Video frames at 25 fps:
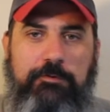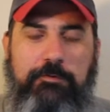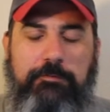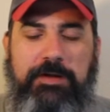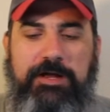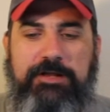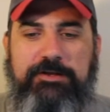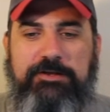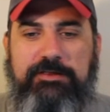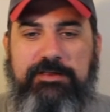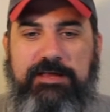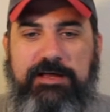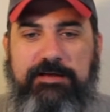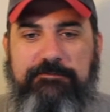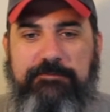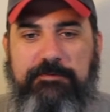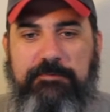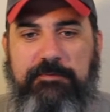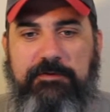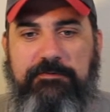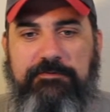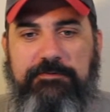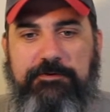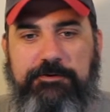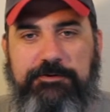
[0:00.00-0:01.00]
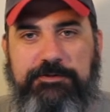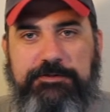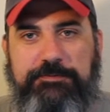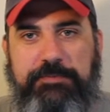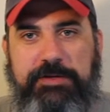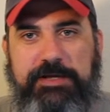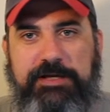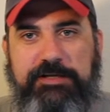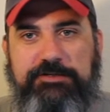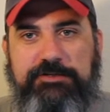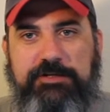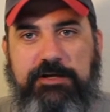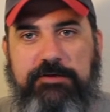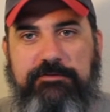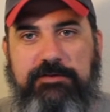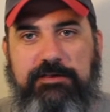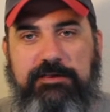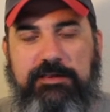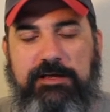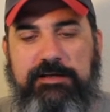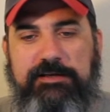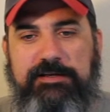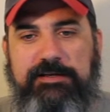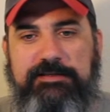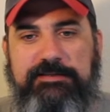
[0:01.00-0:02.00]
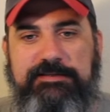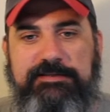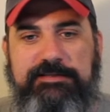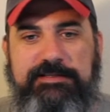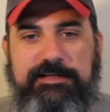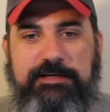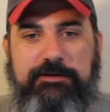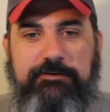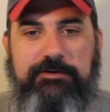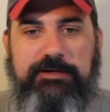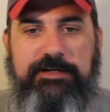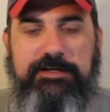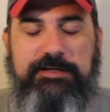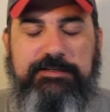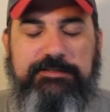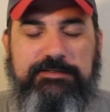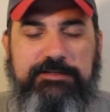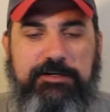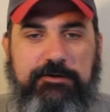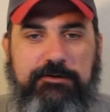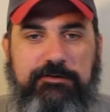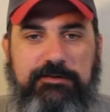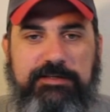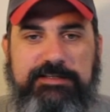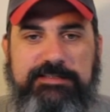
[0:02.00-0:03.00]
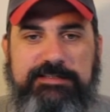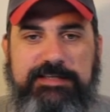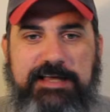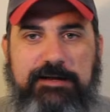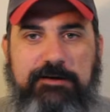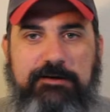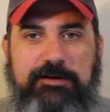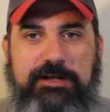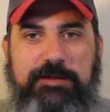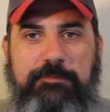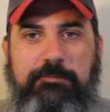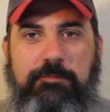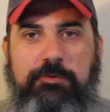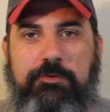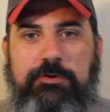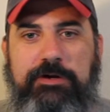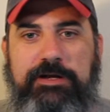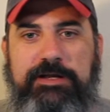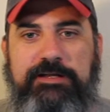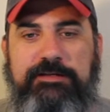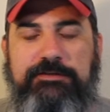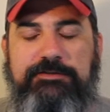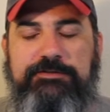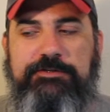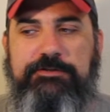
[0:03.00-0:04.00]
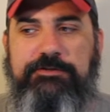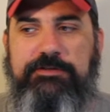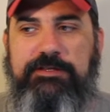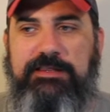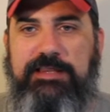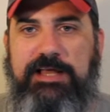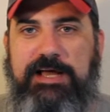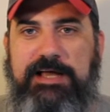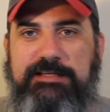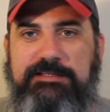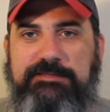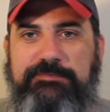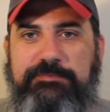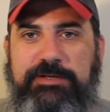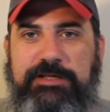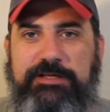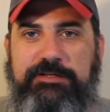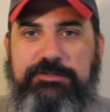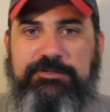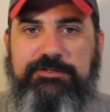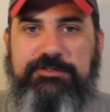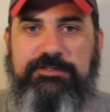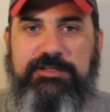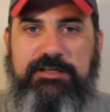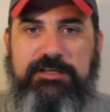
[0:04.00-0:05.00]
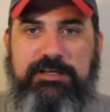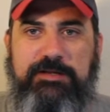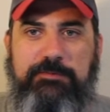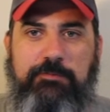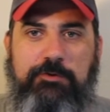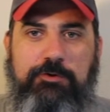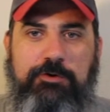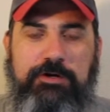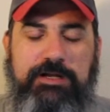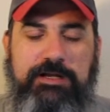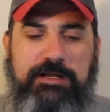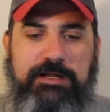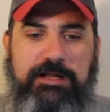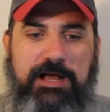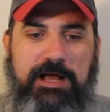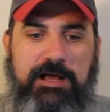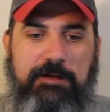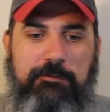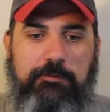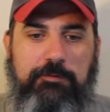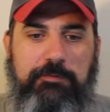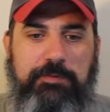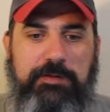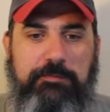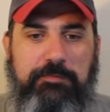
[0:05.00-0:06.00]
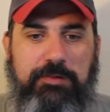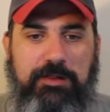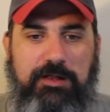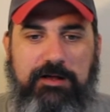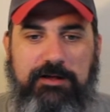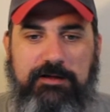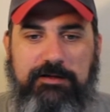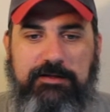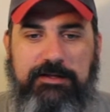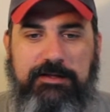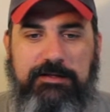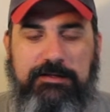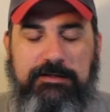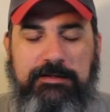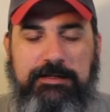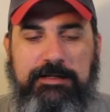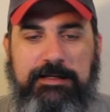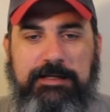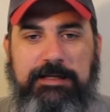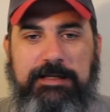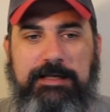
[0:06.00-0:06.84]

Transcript: remind you that from the first pitch of the London series early Saturday morning to the last pitch Sunday morning, I will be blogging.